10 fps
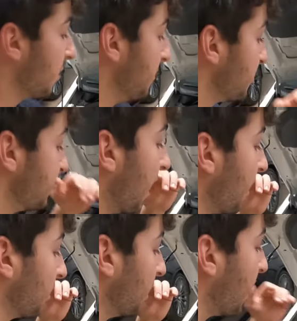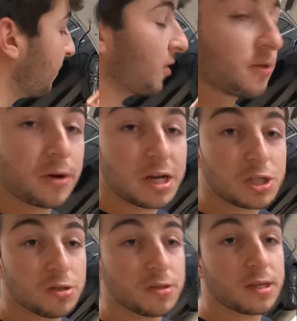there's not a lot of other
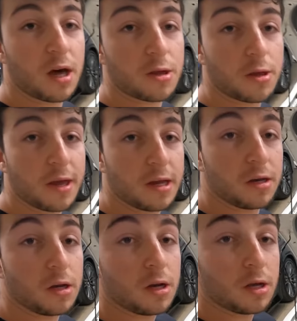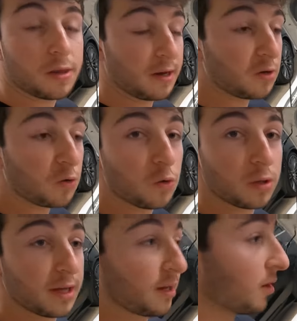issues other than
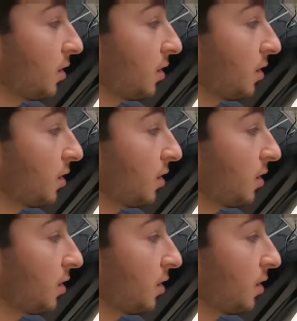cooling.